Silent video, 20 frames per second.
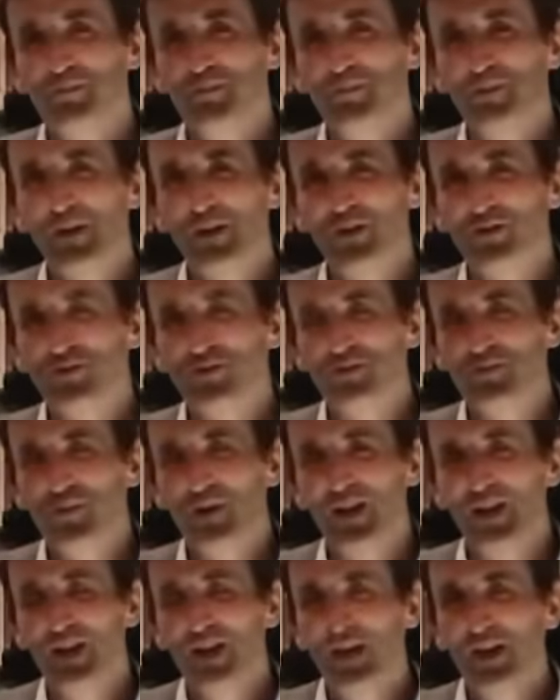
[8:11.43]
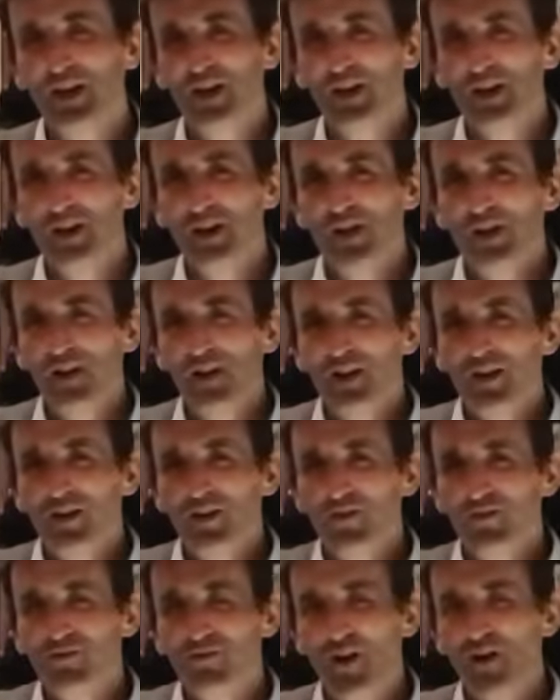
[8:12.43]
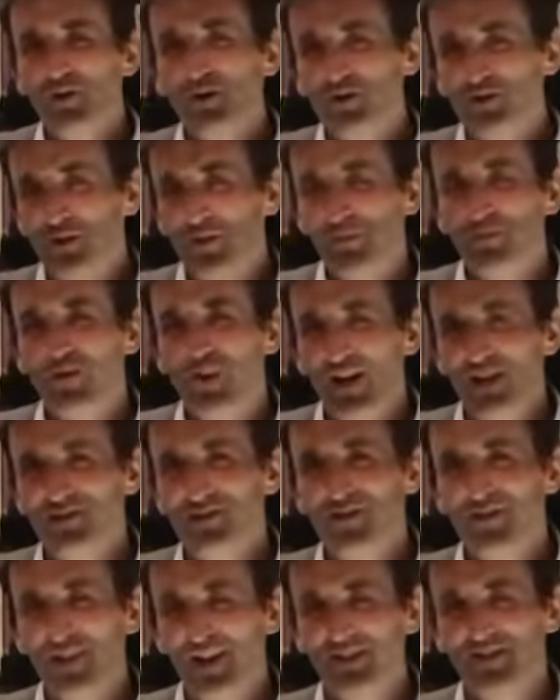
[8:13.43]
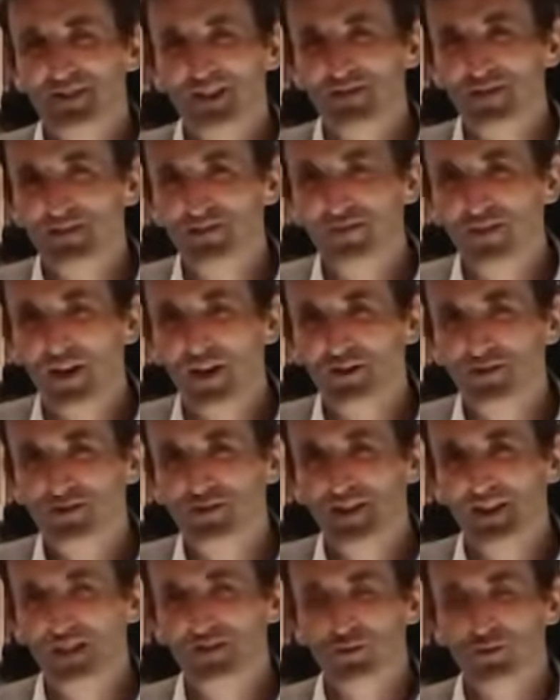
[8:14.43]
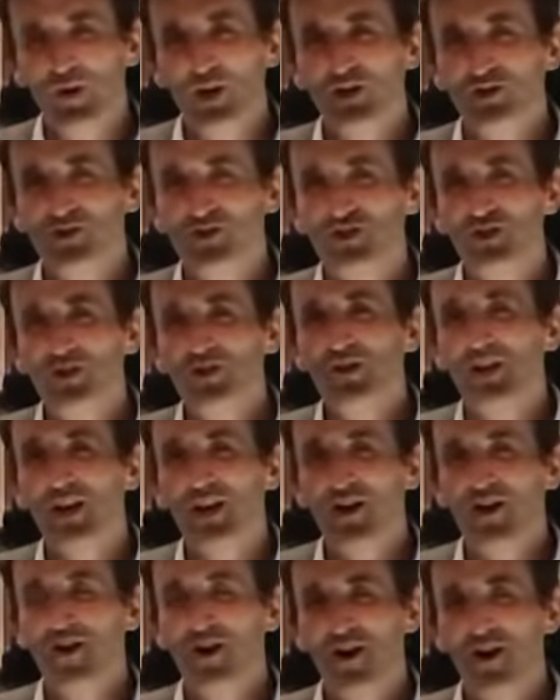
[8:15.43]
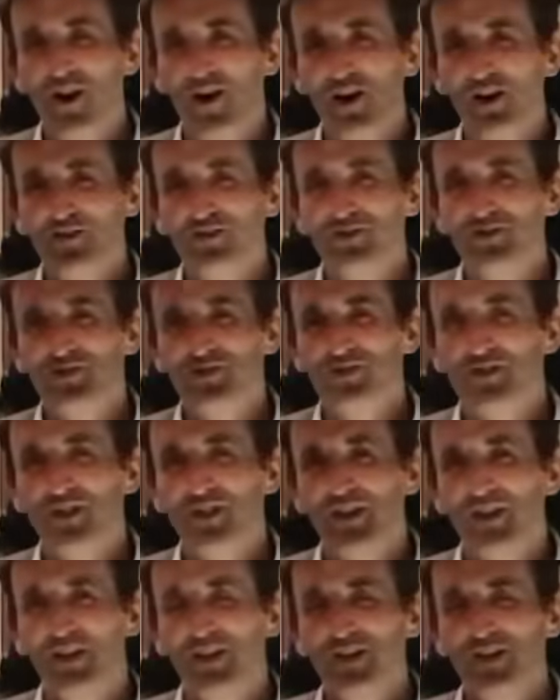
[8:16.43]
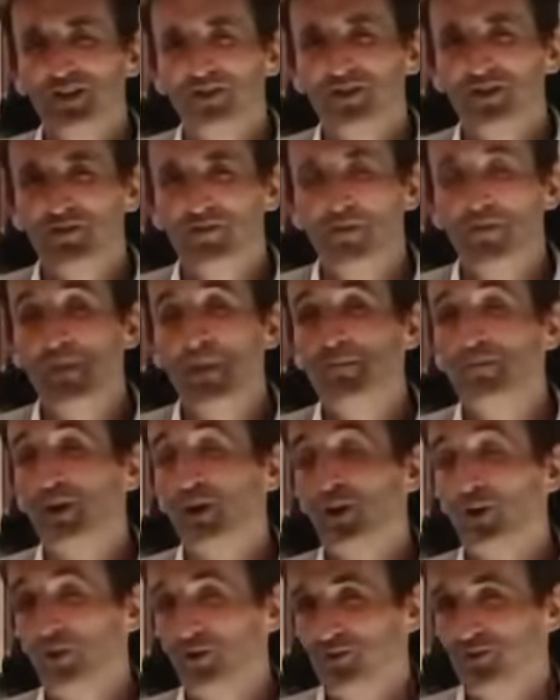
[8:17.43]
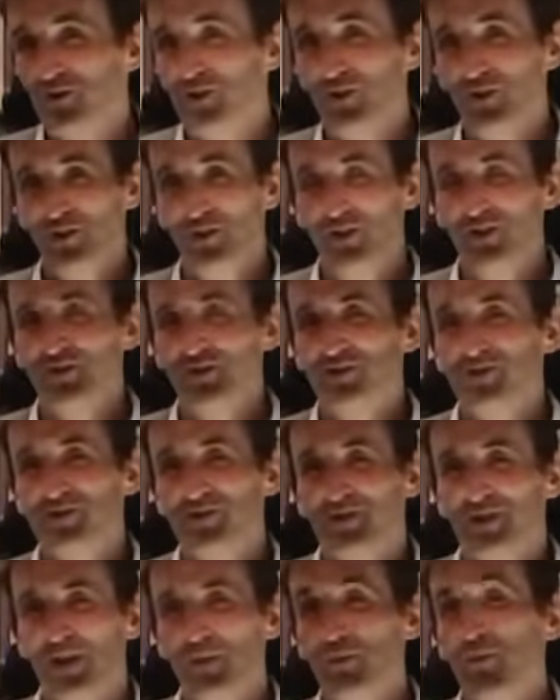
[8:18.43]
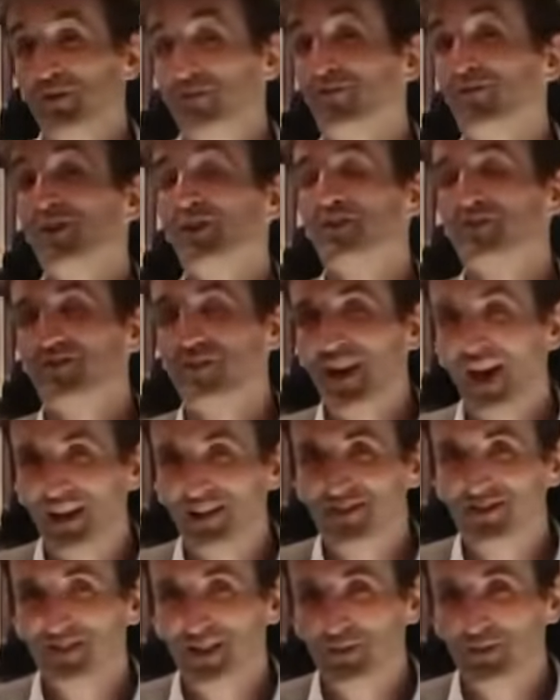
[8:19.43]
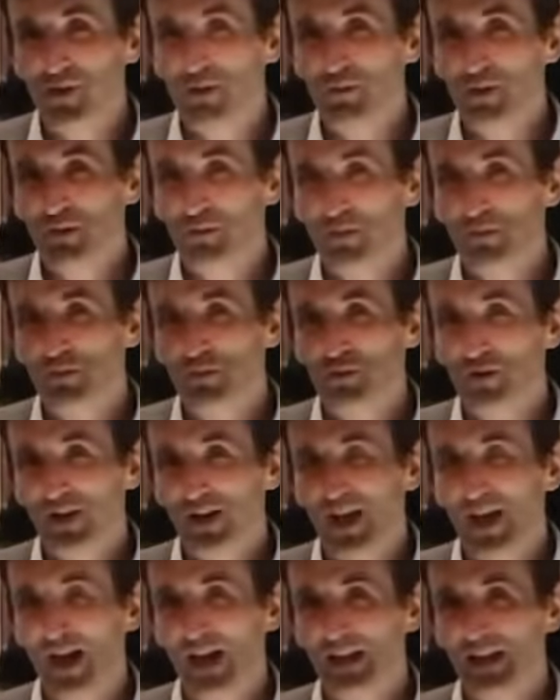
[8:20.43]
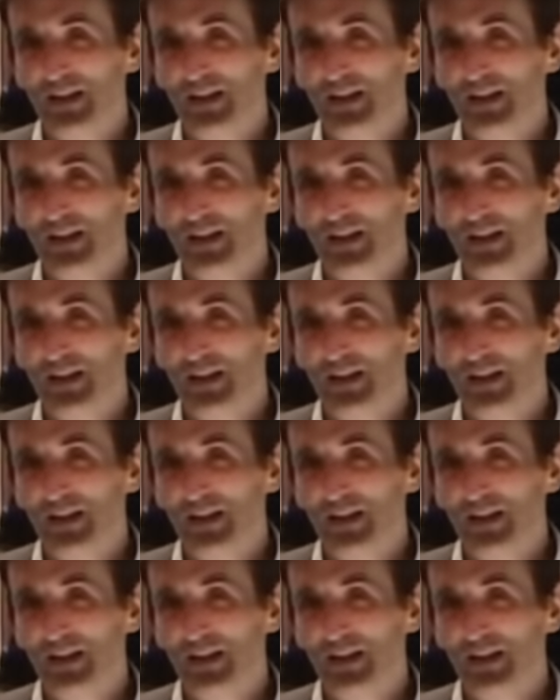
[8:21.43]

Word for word: Because as we focus on praise and thanksgiving for those things, we are tuning our hearts to remember God's goodness that we first tasted when we were born again.